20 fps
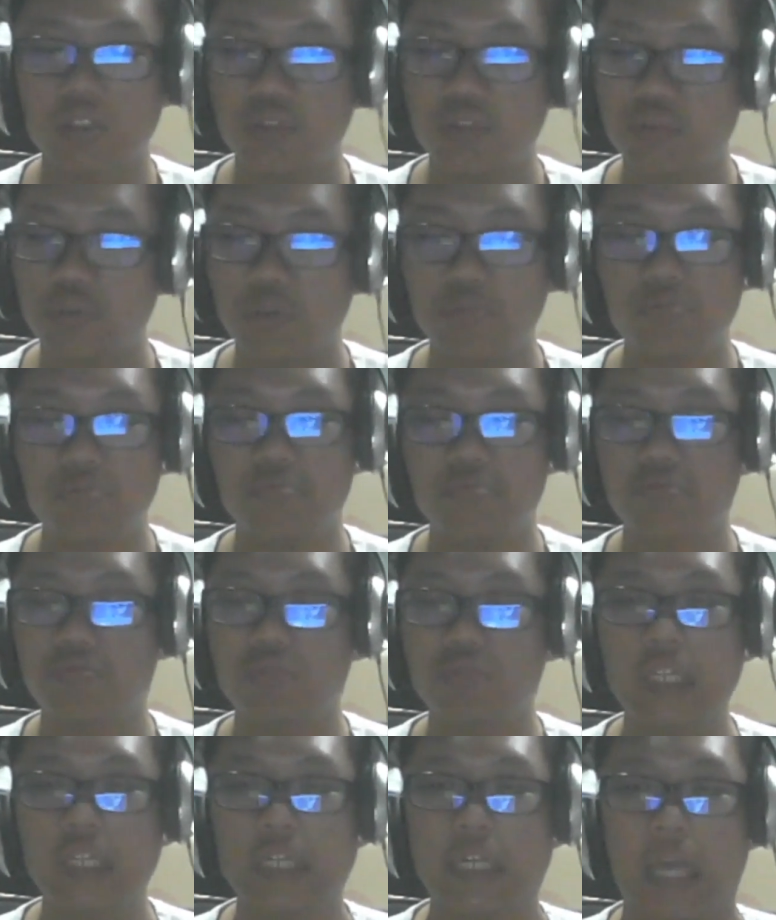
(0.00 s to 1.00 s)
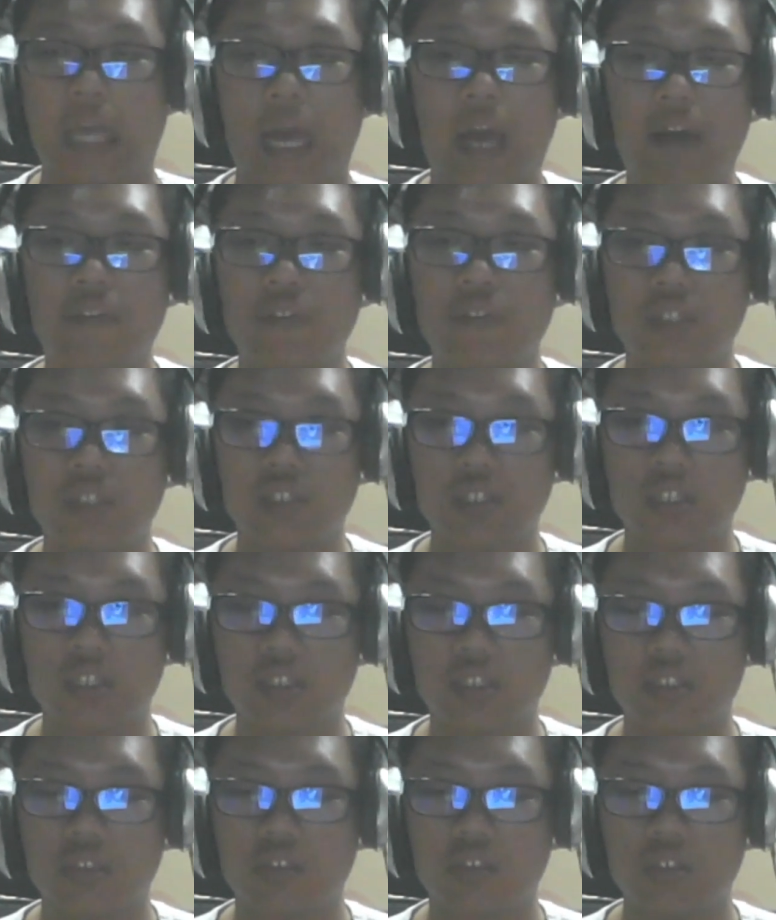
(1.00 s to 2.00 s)
don't really have
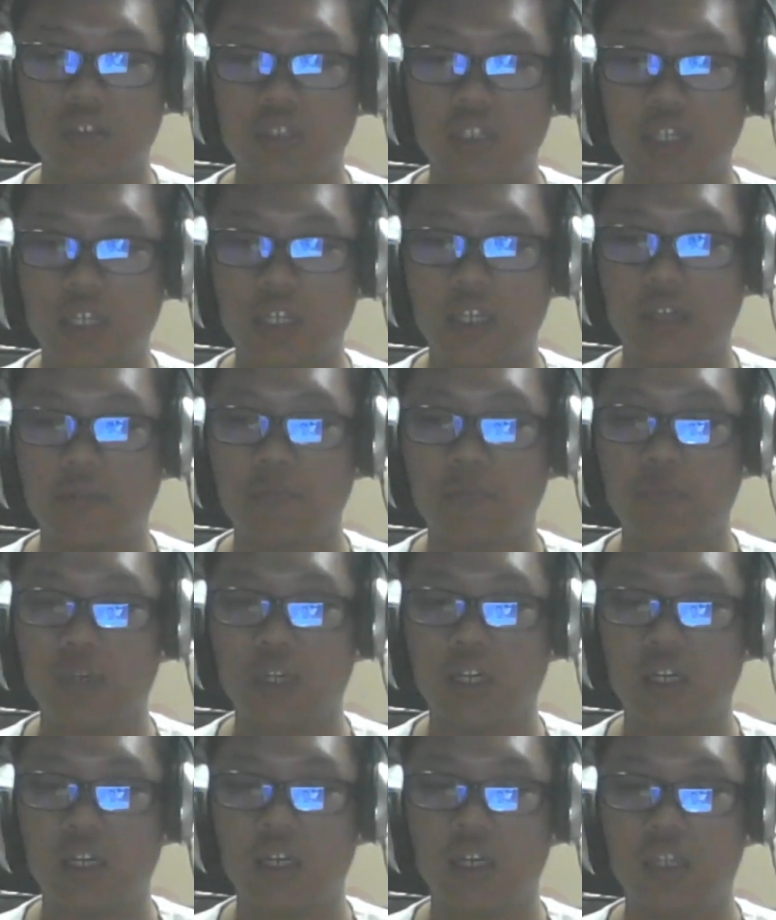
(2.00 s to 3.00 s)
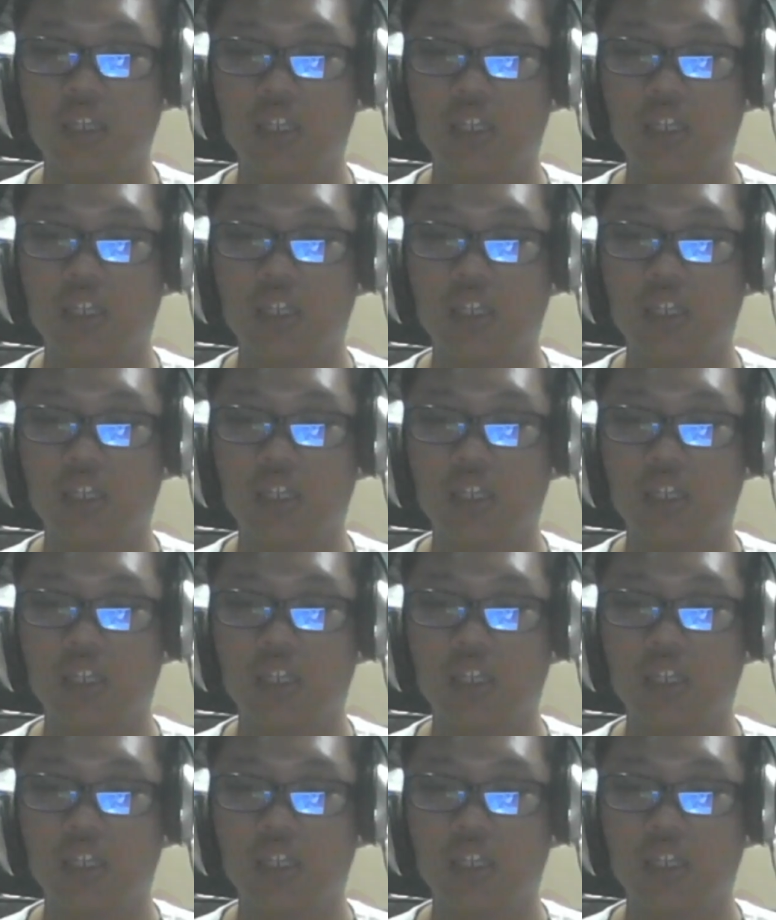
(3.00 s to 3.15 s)
anything to say, but